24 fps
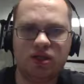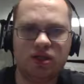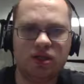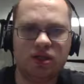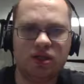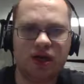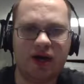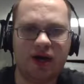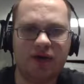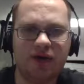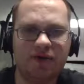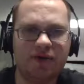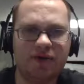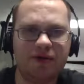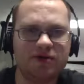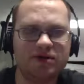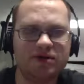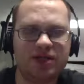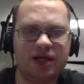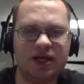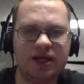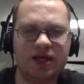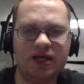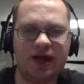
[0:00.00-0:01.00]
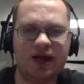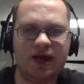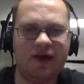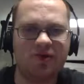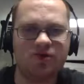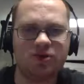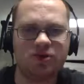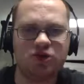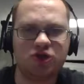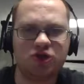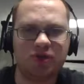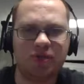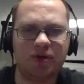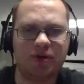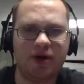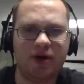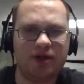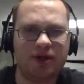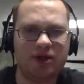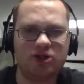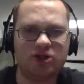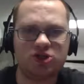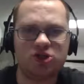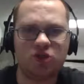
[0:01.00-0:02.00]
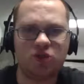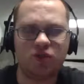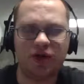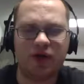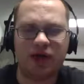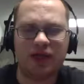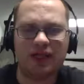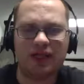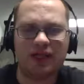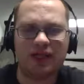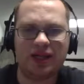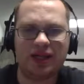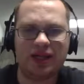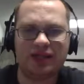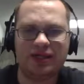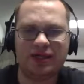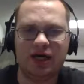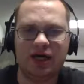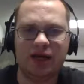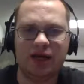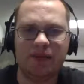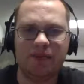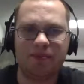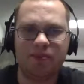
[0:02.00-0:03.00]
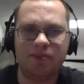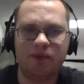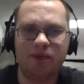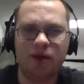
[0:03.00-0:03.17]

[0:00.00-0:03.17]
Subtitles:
I don't think there's any gamesmanship here. I think just the way it lined up.